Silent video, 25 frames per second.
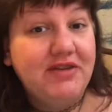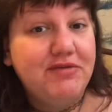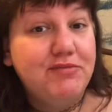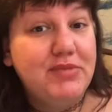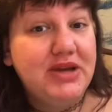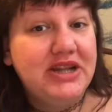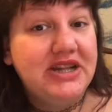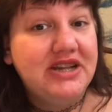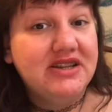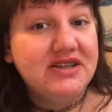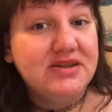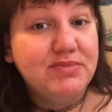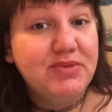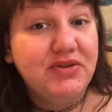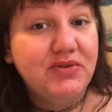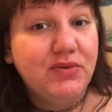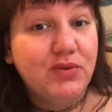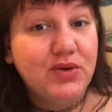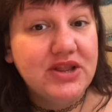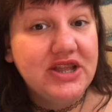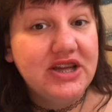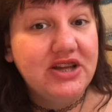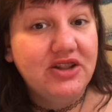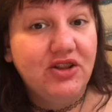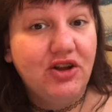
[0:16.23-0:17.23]
minutes before
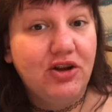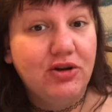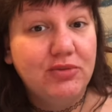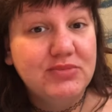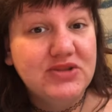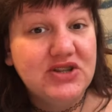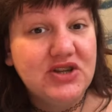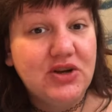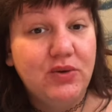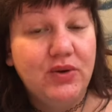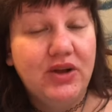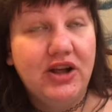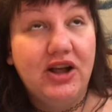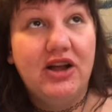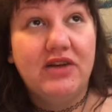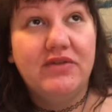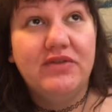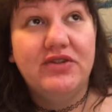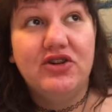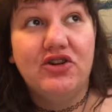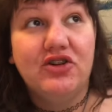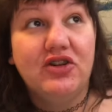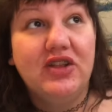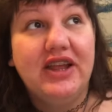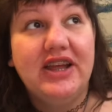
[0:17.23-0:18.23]
the alarm's going off
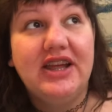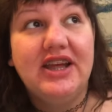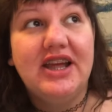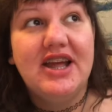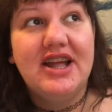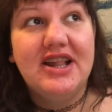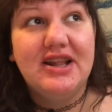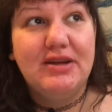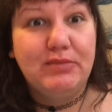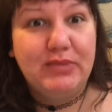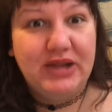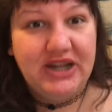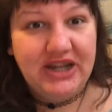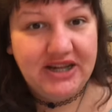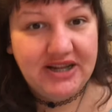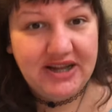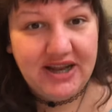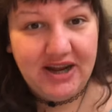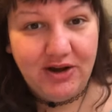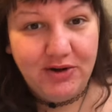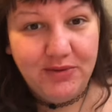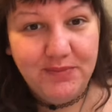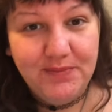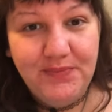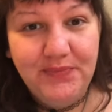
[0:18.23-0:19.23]
and you're like, any minute
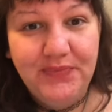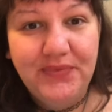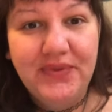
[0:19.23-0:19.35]
now.